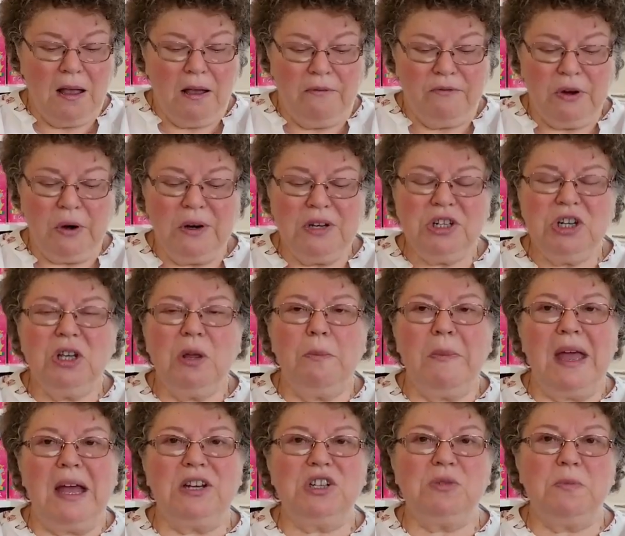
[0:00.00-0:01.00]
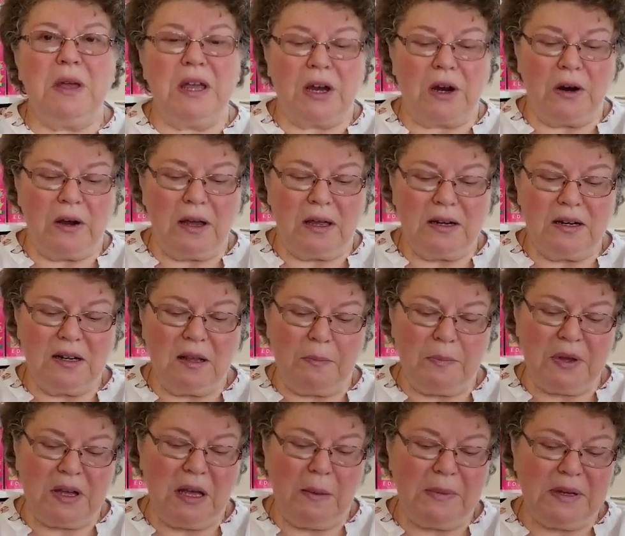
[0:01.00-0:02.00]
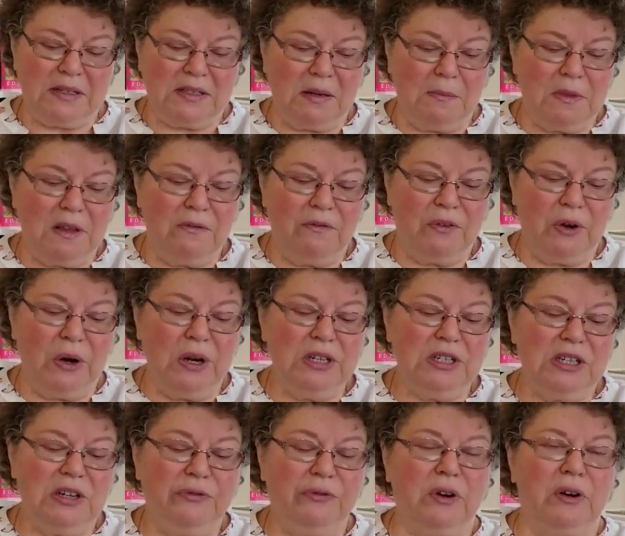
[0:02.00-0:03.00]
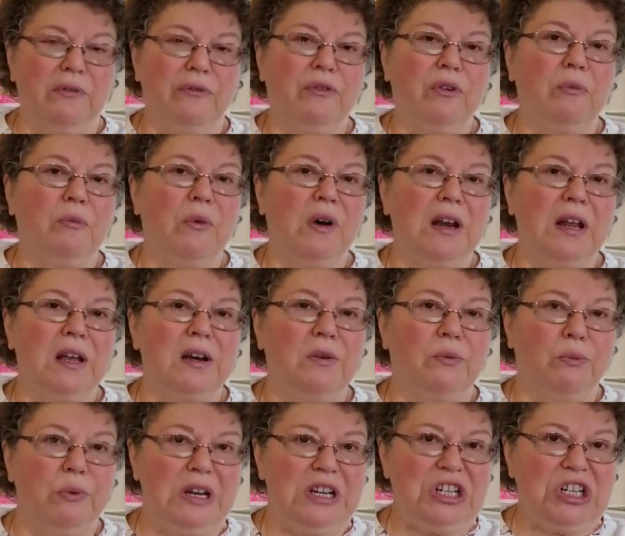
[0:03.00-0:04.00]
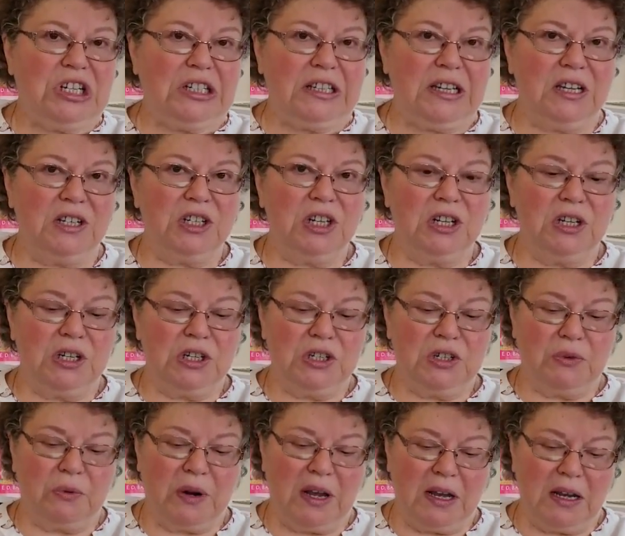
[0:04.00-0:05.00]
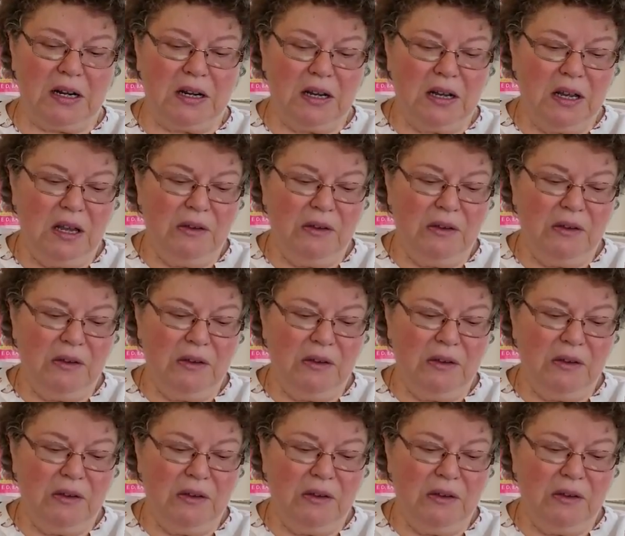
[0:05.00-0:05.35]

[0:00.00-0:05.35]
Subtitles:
Fairy Tale Matchmaker ended up becoming something very different from what I'd originally intended to write.